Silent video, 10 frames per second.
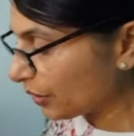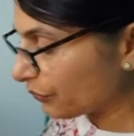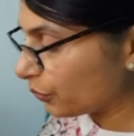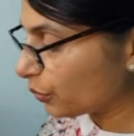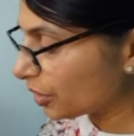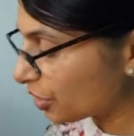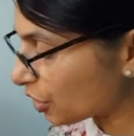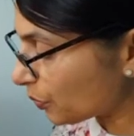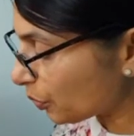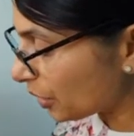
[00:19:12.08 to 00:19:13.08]
it forward,
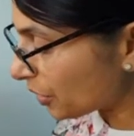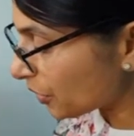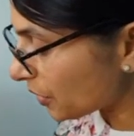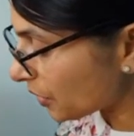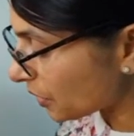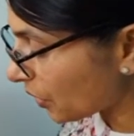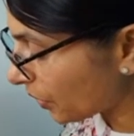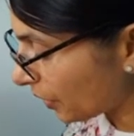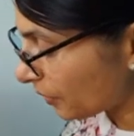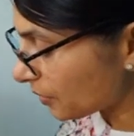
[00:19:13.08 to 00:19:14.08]
just pull it to the
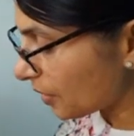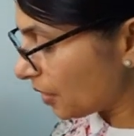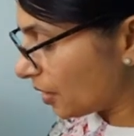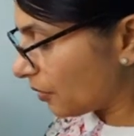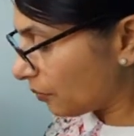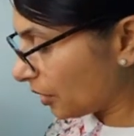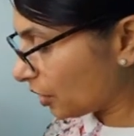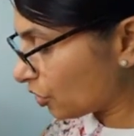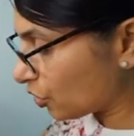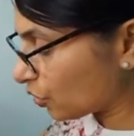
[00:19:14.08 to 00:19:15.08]
sides,
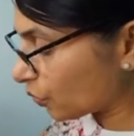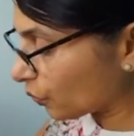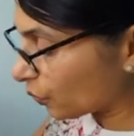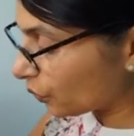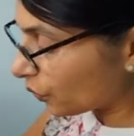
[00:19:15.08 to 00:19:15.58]
making sure